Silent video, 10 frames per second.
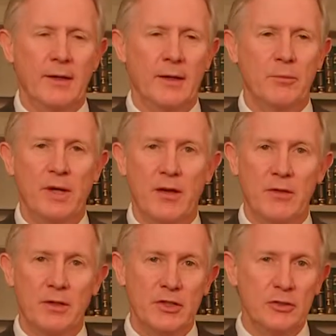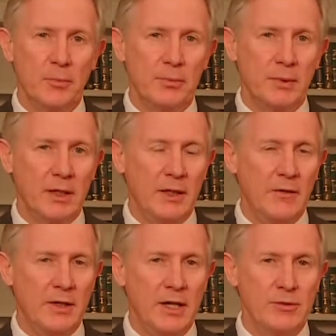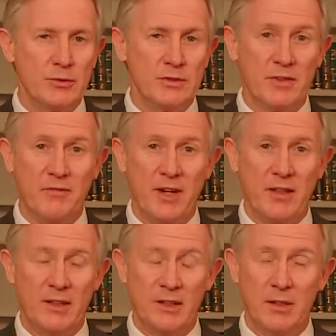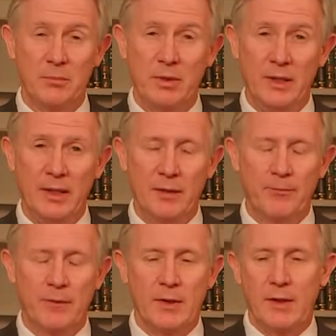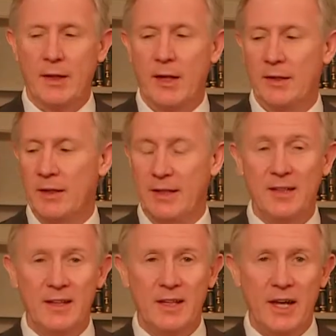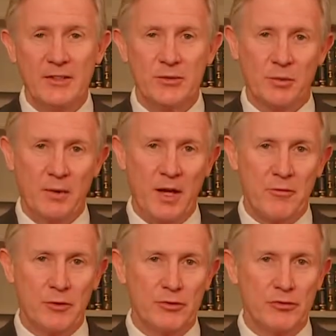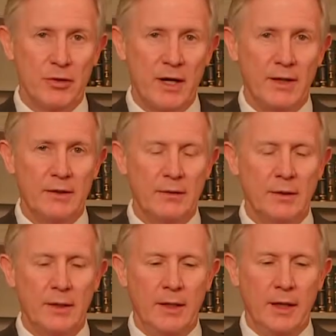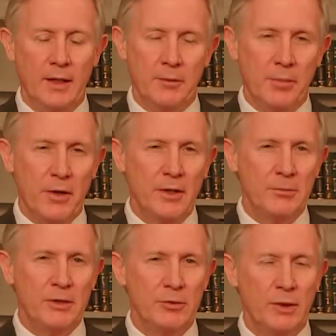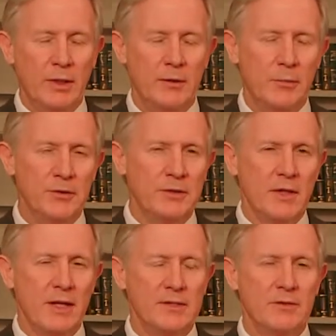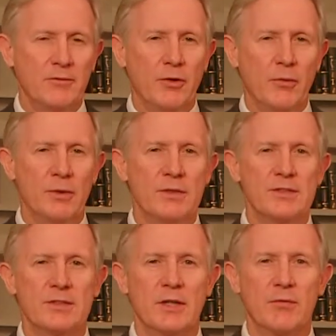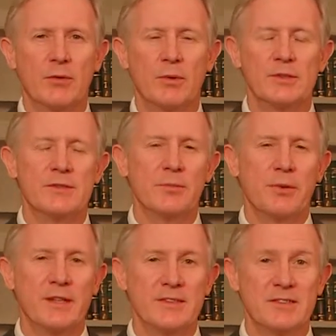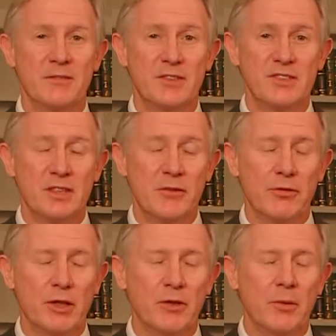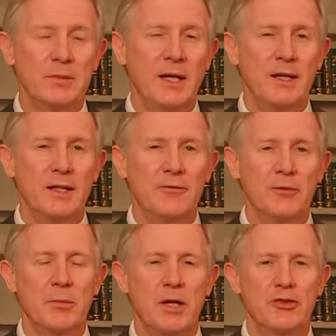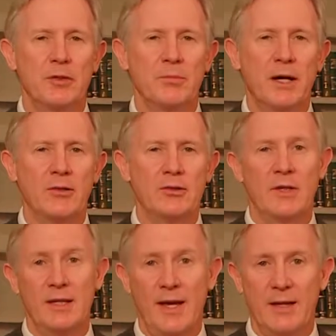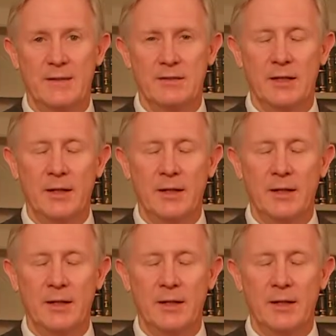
We have the initial beginning of the case, which is the filing of the complaint, and then the end of the case is where we have your trial, and the part in between, most of that is involved with discovery, which is the process of discovering or obtaining information about the case.